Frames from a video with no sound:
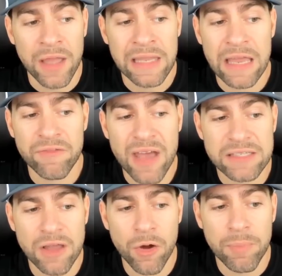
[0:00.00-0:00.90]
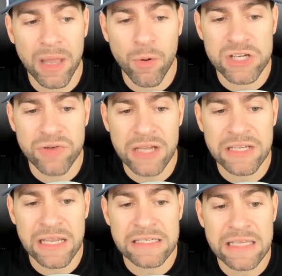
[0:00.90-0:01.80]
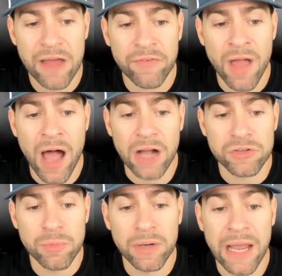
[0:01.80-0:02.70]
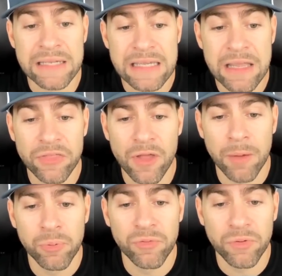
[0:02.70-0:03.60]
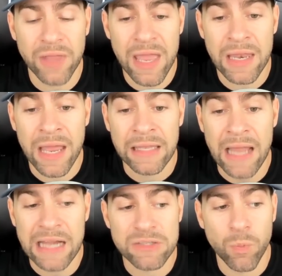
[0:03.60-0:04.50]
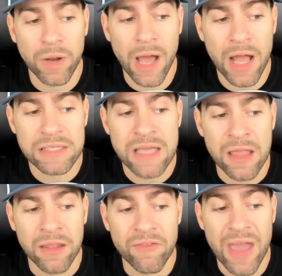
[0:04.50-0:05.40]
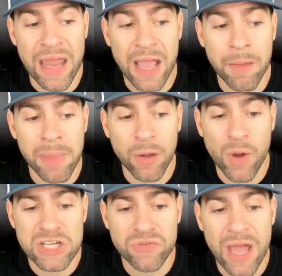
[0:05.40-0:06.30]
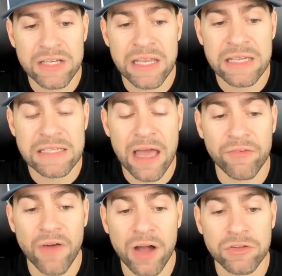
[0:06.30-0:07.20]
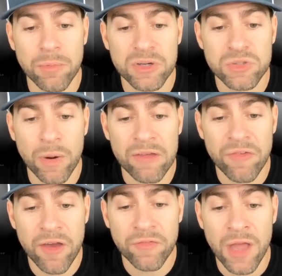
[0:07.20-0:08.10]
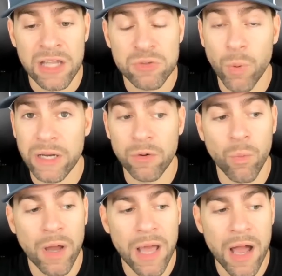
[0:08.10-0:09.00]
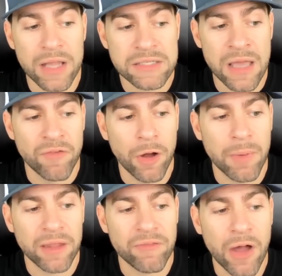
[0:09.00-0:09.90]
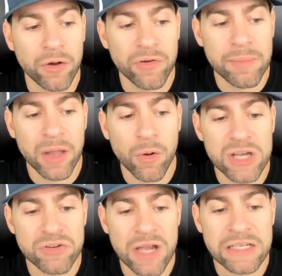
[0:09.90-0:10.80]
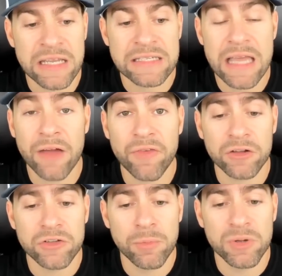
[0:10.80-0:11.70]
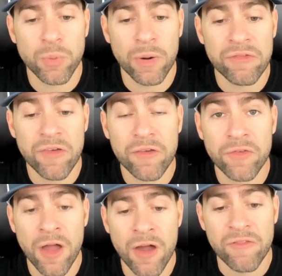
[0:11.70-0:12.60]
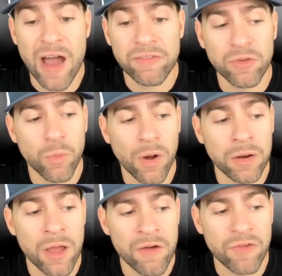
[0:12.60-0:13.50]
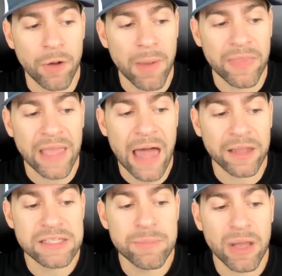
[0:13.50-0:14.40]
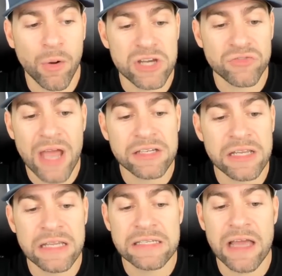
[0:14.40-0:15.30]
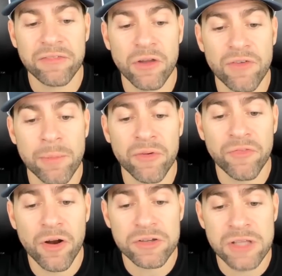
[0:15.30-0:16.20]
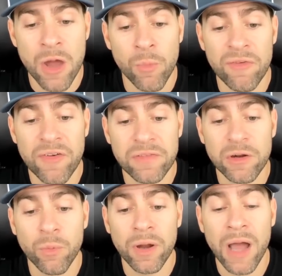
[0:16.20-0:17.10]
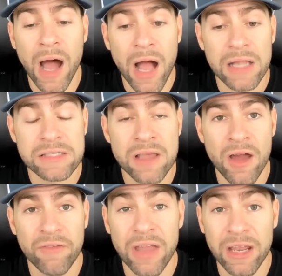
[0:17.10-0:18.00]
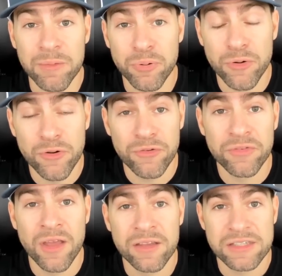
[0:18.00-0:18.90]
The Invesco Bitcoin Strategy ETF, October 19th, approval date 9 to 1 odds. The Van Eck Bitcoin Strategy ETF, October 25th, 20 to 1 odds, followed by the Valkyrie Bitcoin Strategy ETF, October 25th, 5 to 1, followed by the Galaxy Bitcoin Strategy ETF, November 1st, with 50 to 1 odds of getting approved.